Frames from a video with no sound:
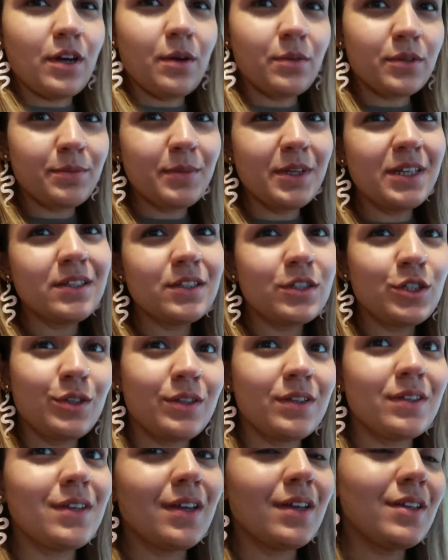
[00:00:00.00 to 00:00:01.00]
was meaning to do
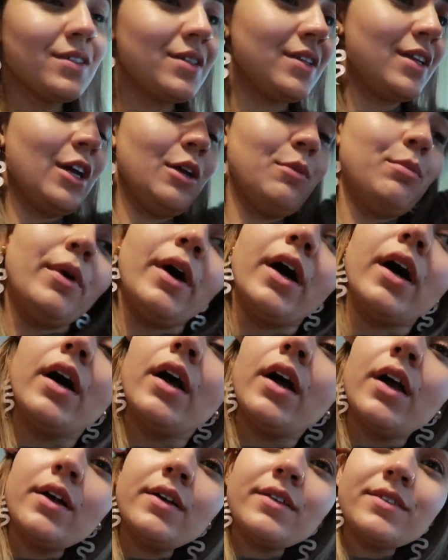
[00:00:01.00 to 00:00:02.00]
this yesterday, but
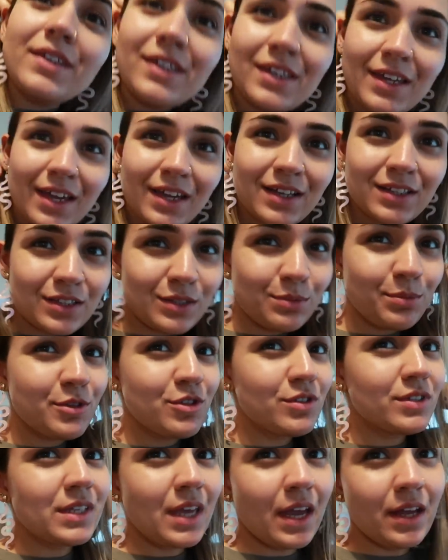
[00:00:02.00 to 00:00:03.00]
the kids were
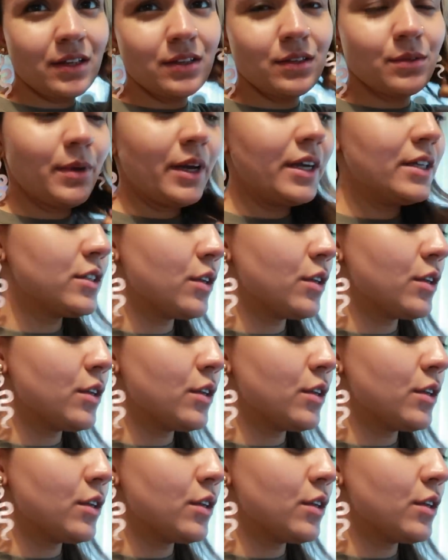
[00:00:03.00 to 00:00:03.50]
just getting in the way.